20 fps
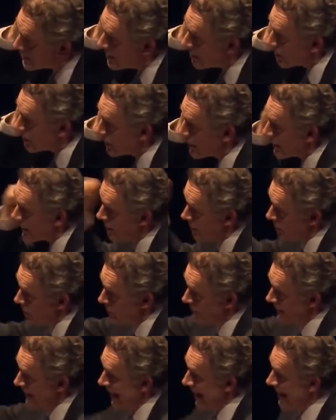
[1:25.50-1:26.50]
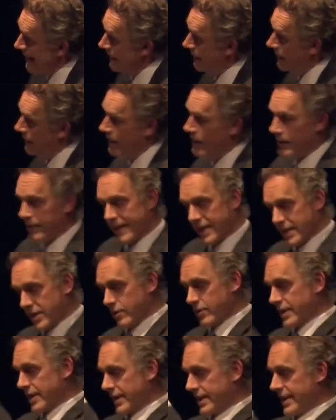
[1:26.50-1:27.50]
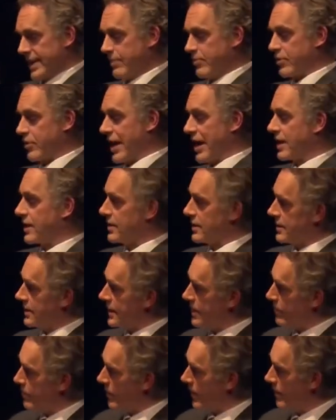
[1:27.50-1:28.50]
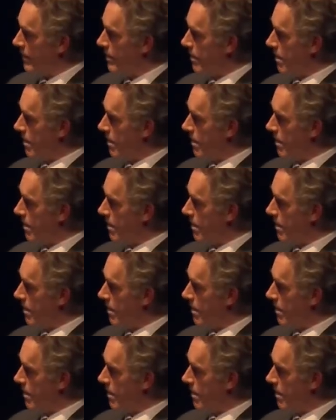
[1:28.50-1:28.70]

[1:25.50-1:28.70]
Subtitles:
ear like you do with cattle. Then you can keep track of the zebra.